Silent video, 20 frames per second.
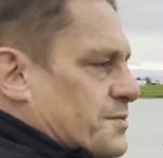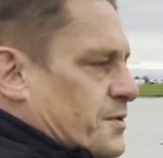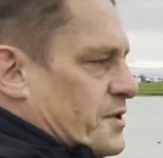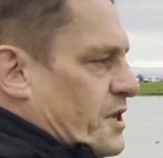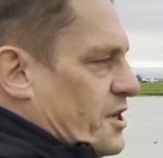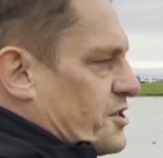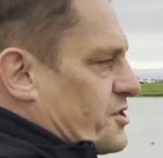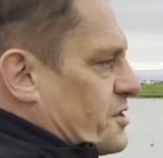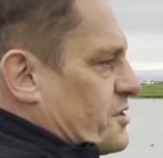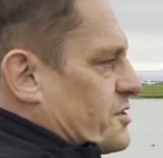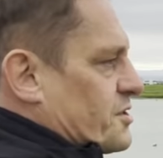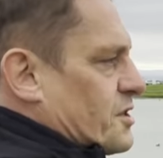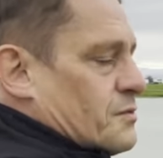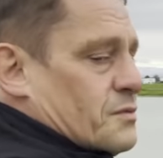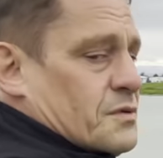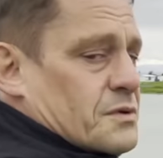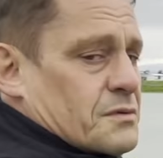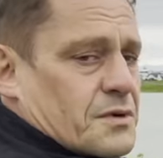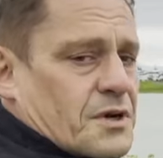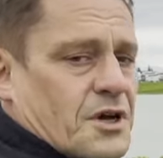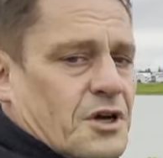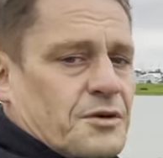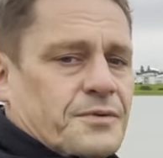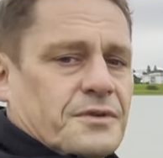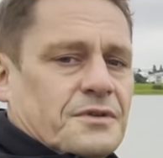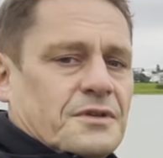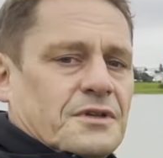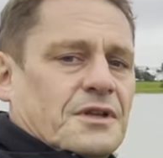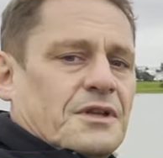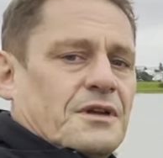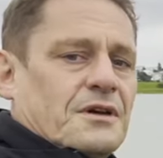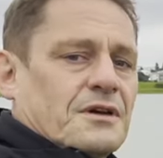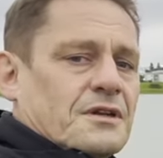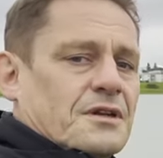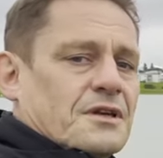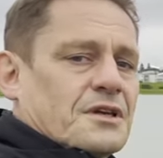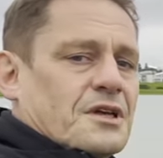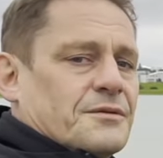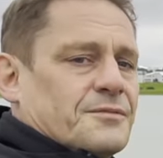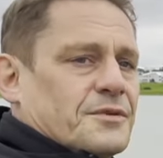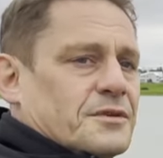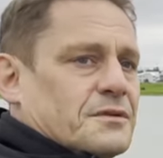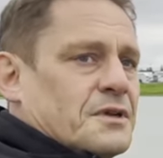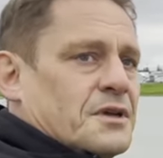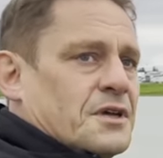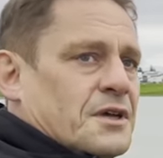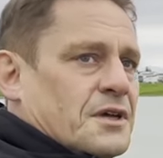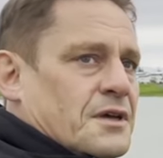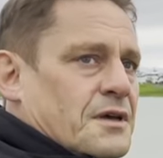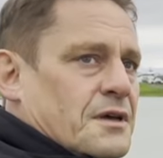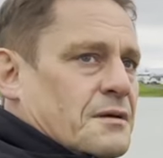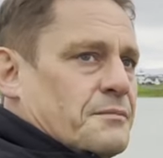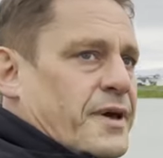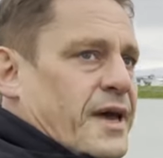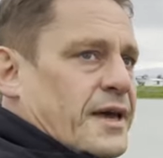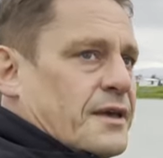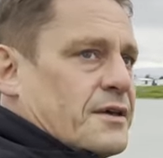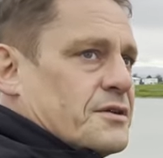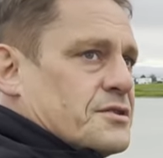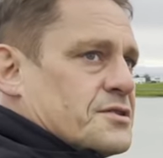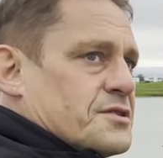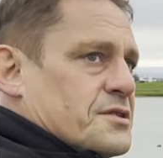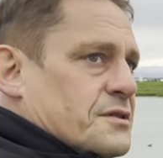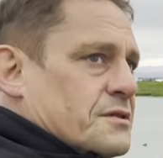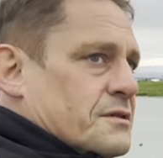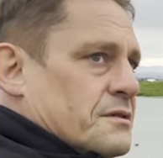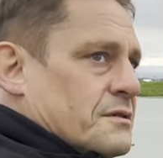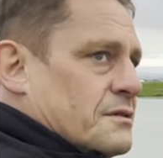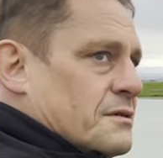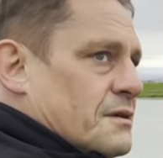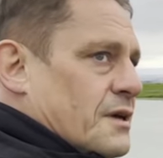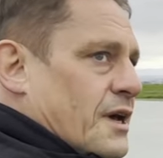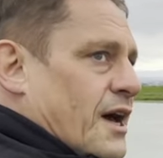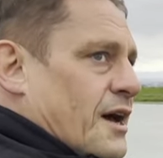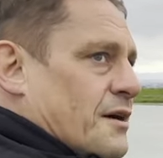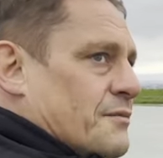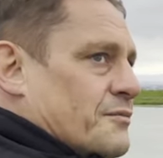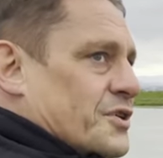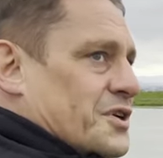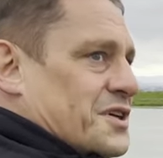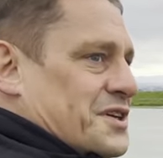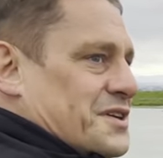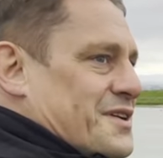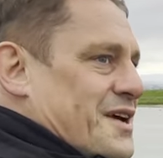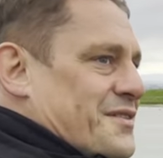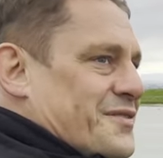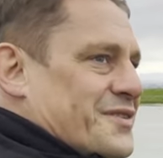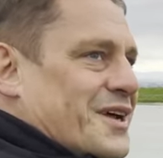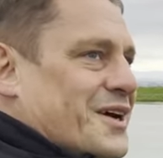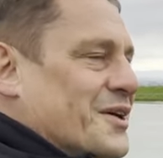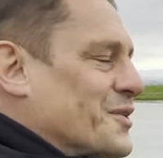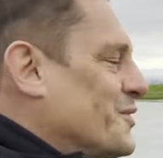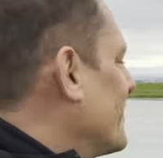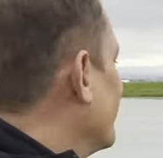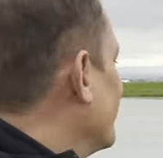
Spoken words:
nesting, so we're hoping that they're not going to come and peck us, but you never know.